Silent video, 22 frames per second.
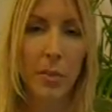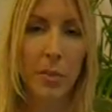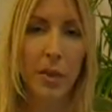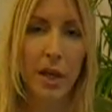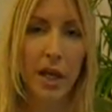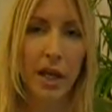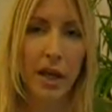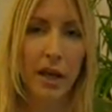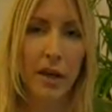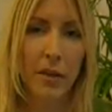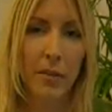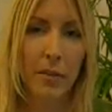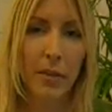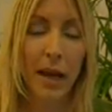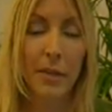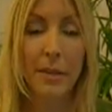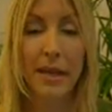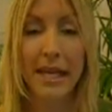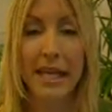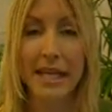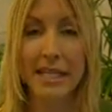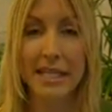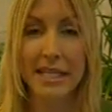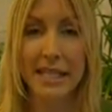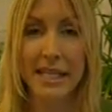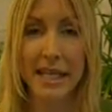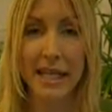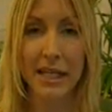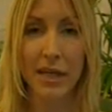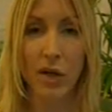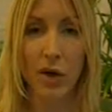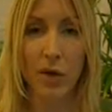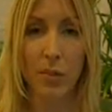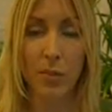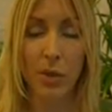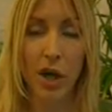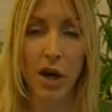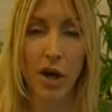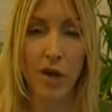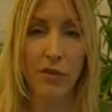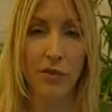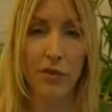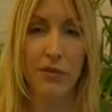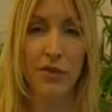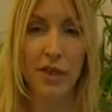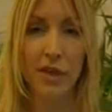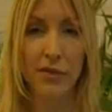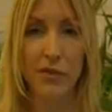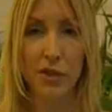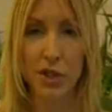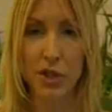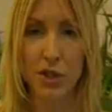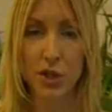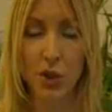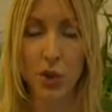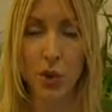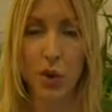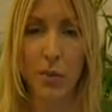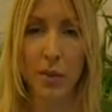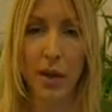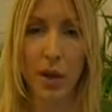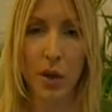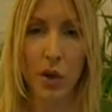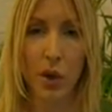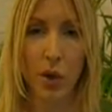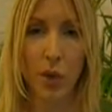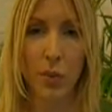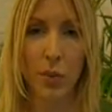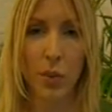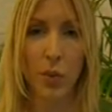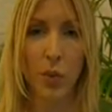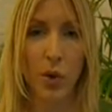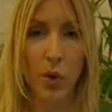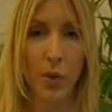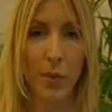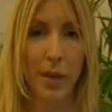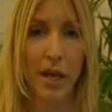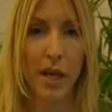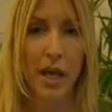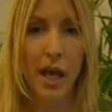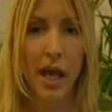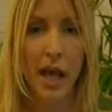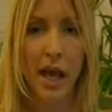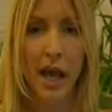But I'm here today on behalf of Viva to talk about global warming,